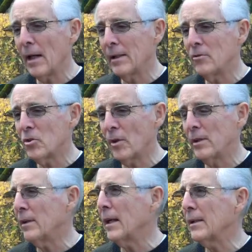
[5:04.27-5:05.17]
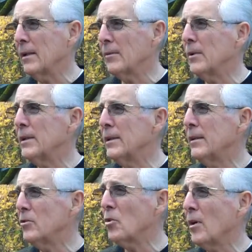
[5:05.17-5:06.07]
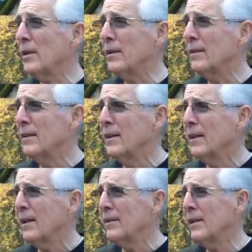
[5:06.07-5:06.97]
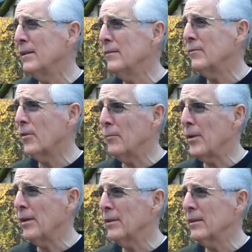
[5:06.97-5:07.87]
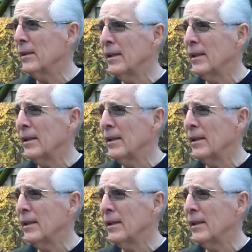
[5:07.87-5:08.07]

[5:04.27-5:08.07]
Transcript: I enjoyed it. I really did enjoy it. And then from there,